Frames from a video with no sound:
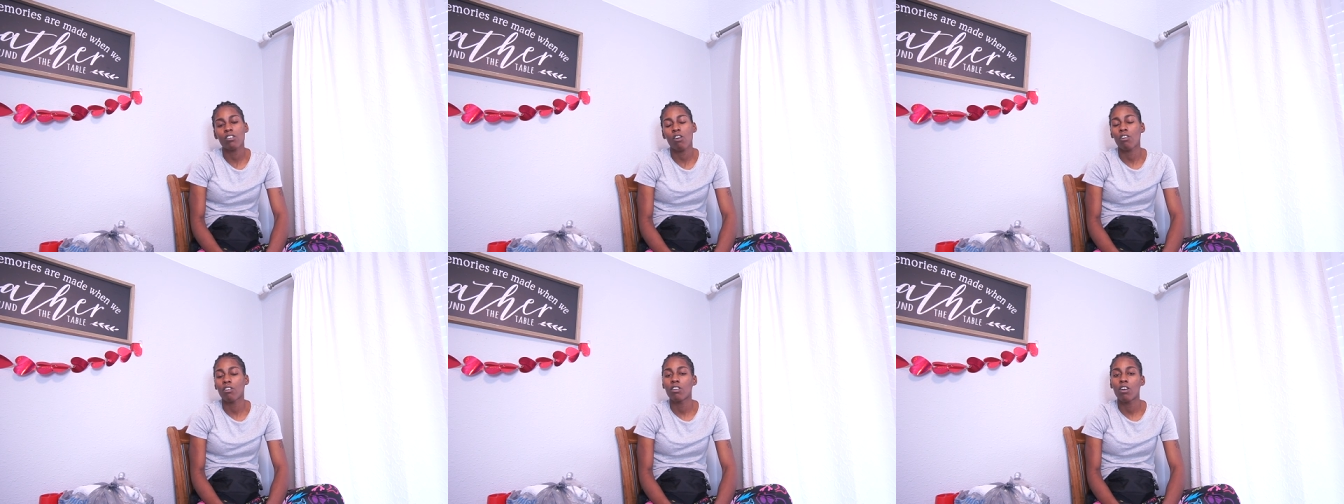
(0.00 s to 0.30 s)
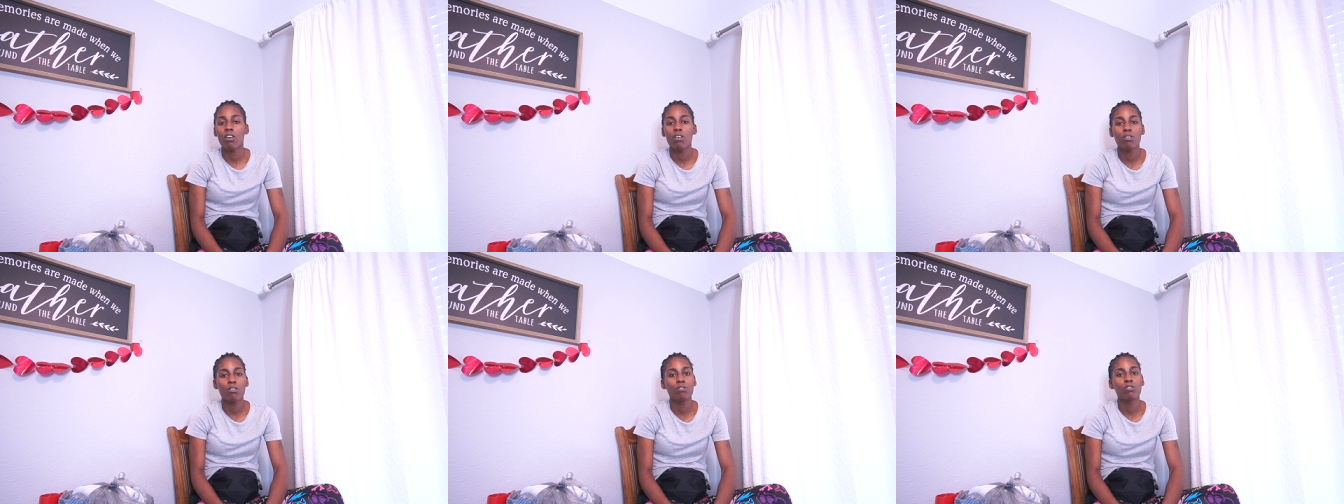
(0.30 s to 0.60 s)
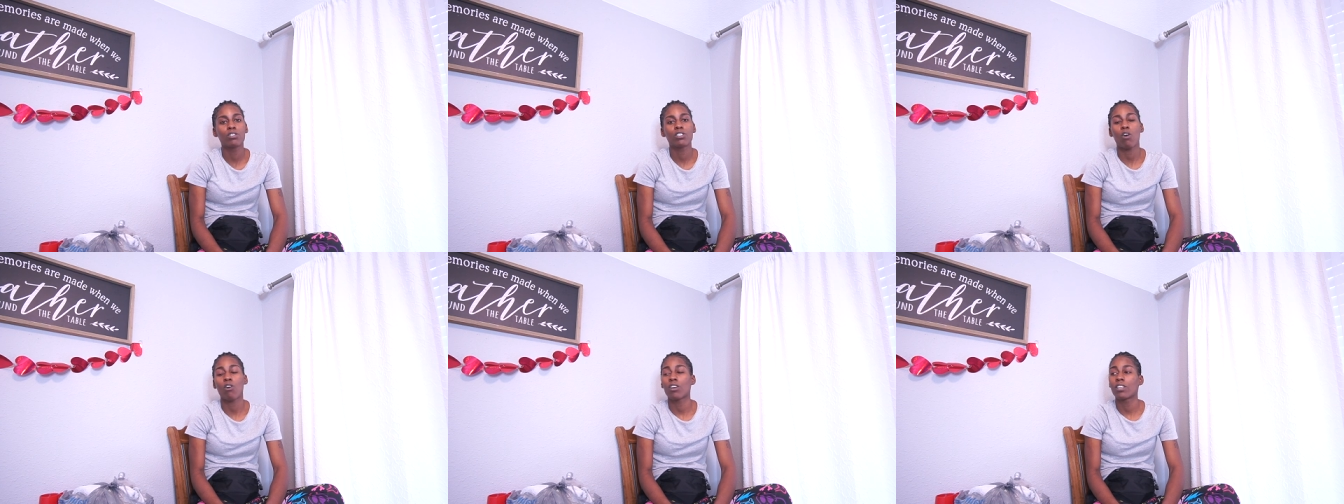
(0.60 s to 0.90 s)
our
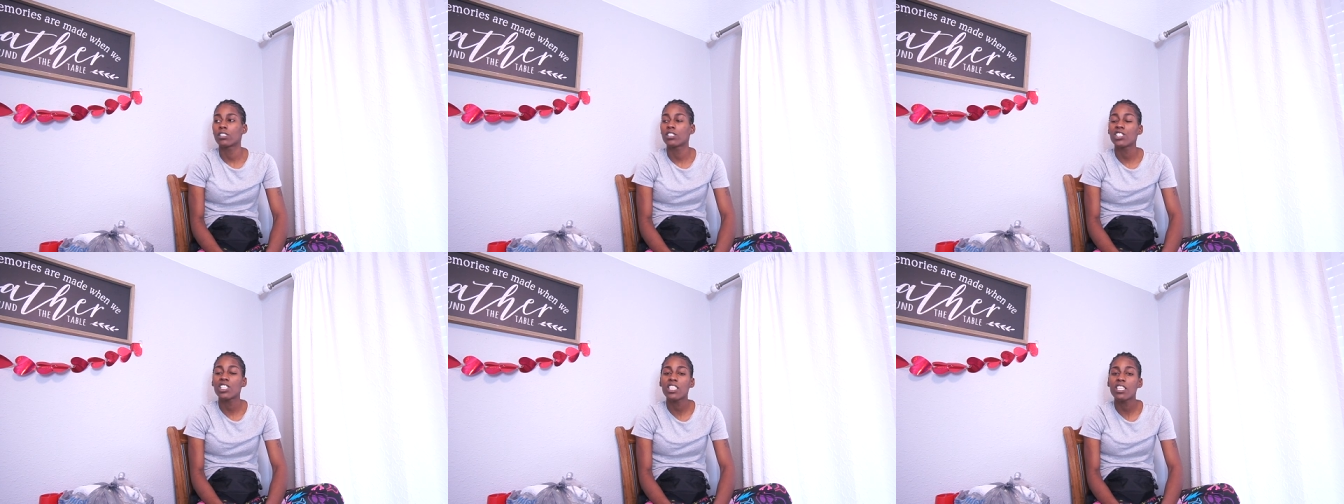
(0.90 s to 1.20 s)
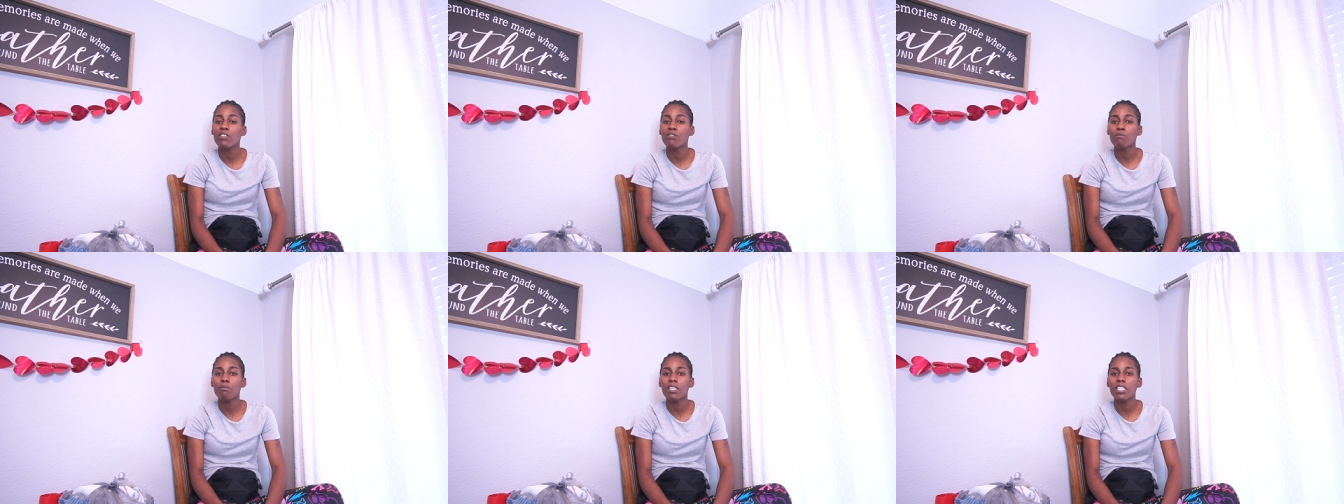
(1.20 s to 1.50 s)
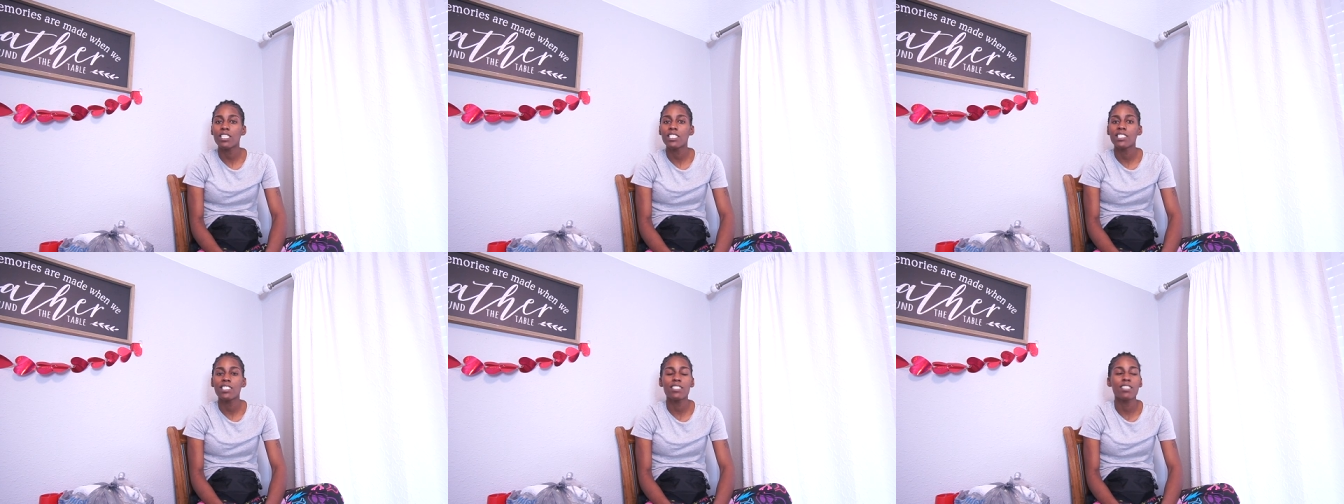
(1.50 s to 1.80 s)
goals, our
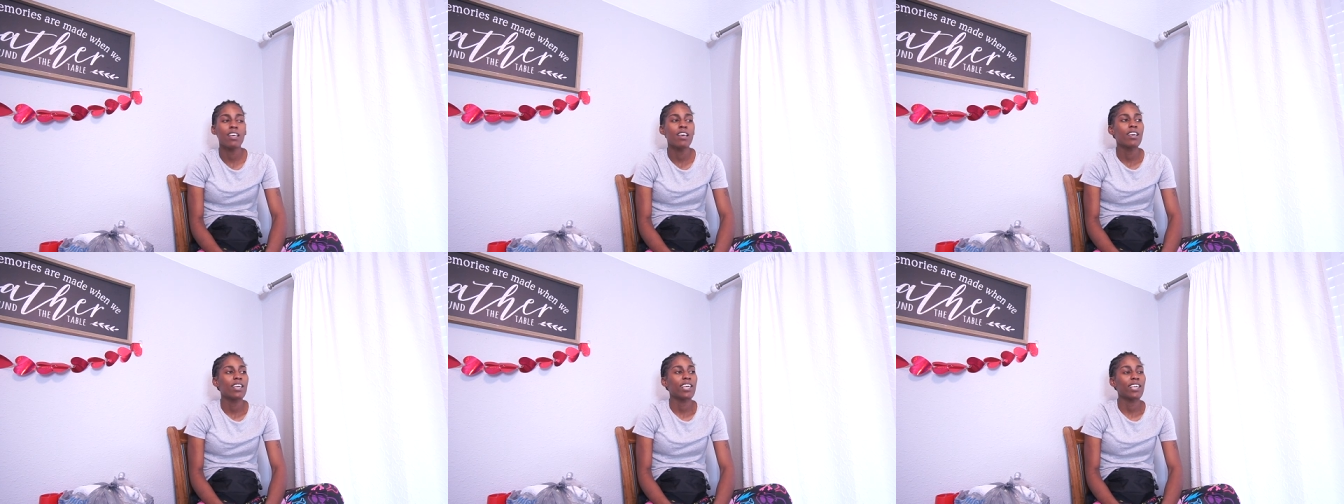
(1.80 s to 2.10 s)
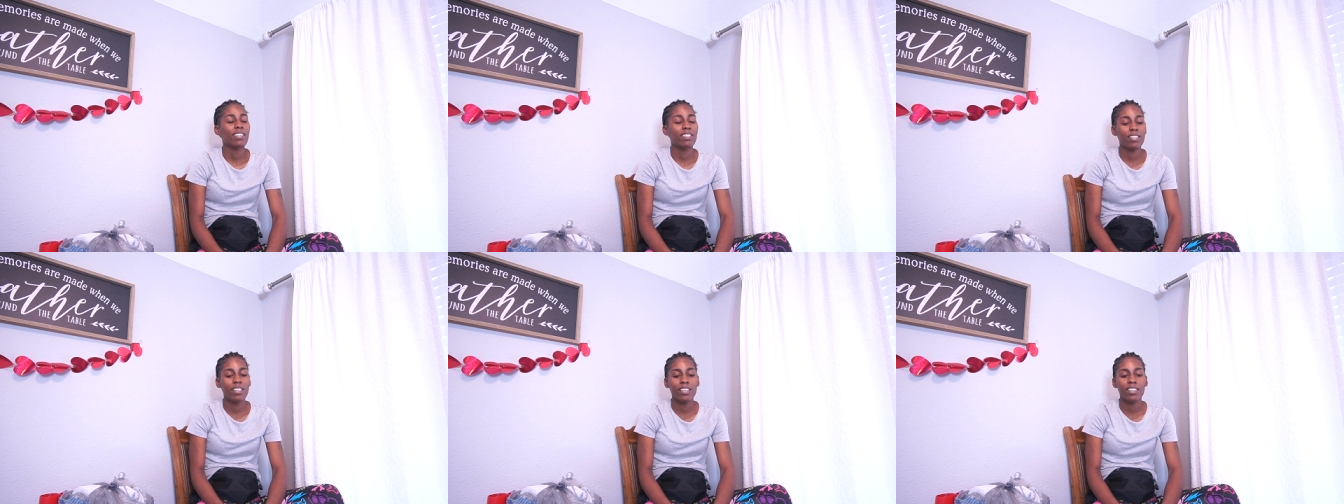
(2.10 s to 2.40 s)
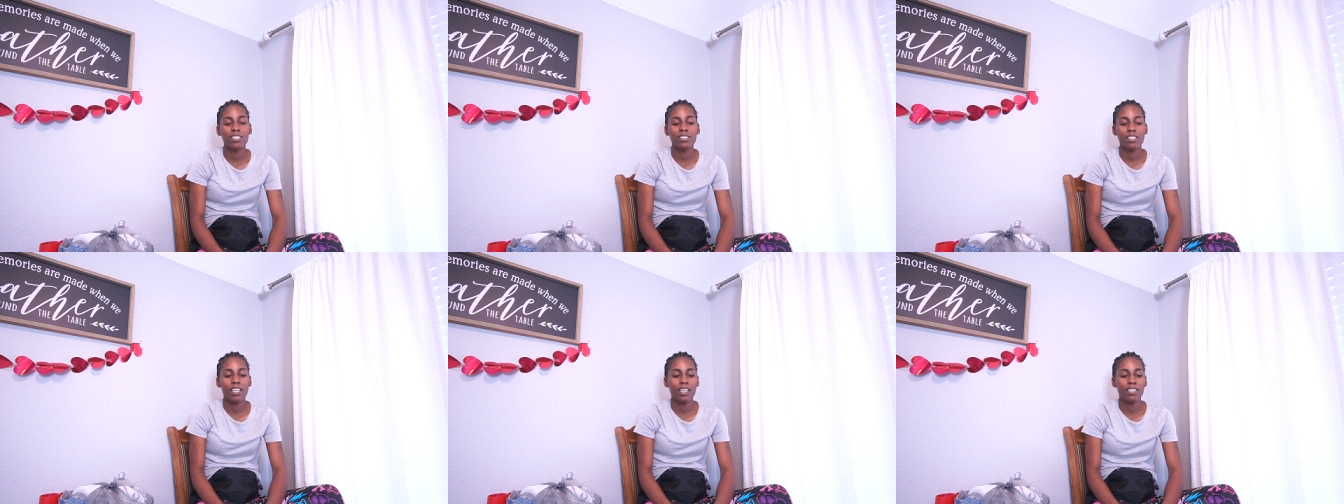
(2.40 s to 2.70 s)
achievements, and
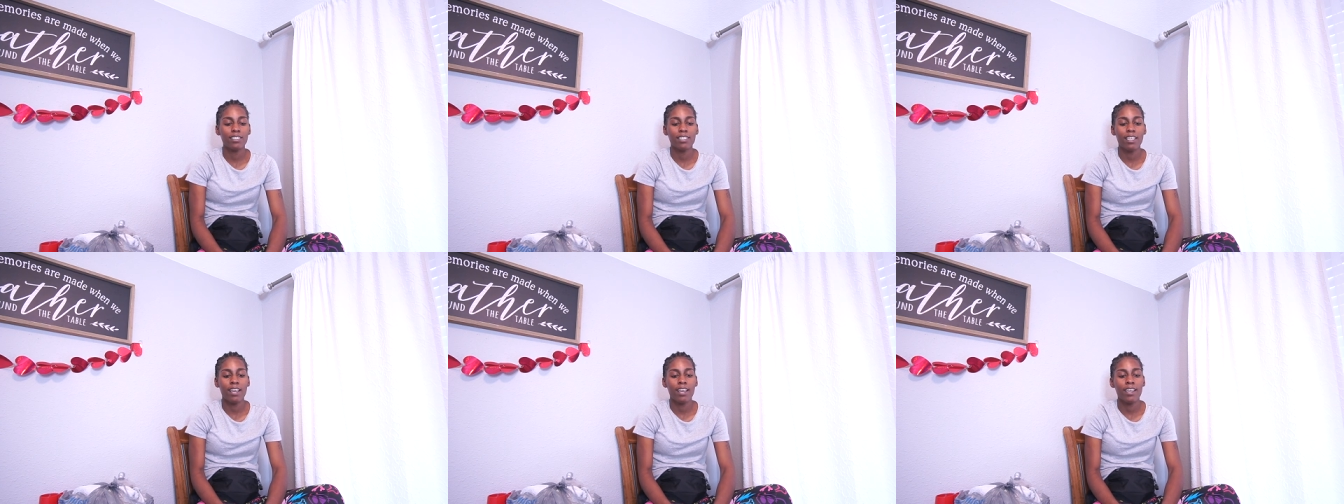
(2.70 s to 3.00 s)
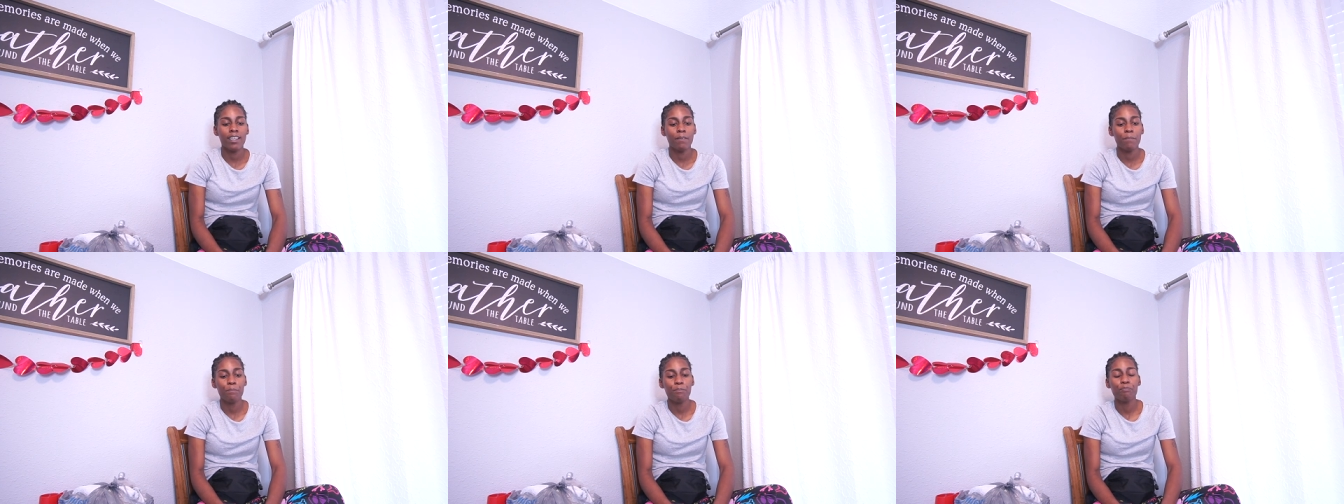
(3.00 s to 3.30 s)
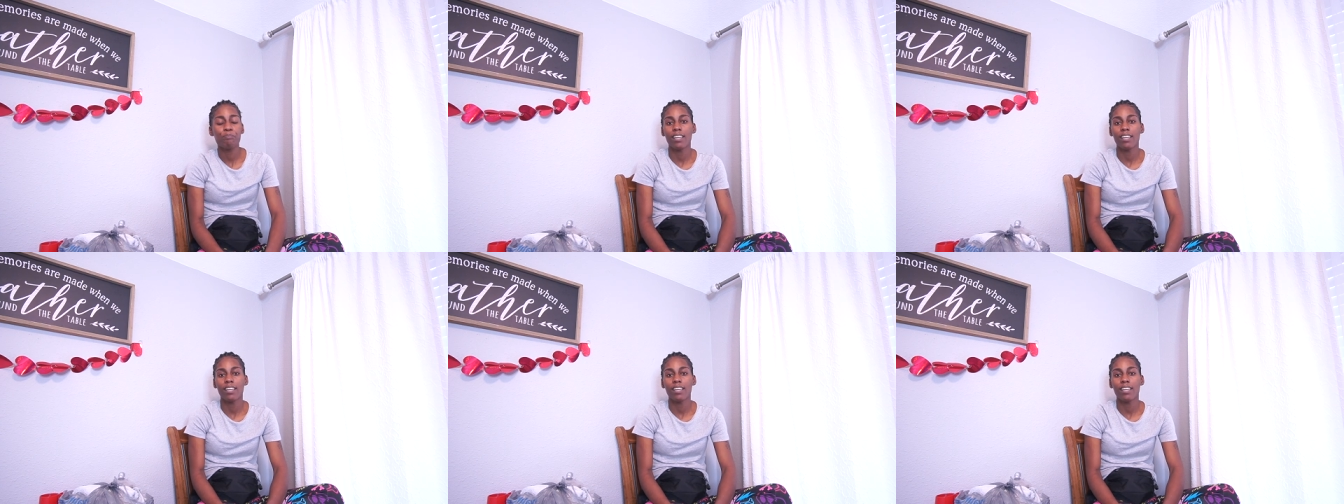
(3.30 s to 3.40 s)
things like that.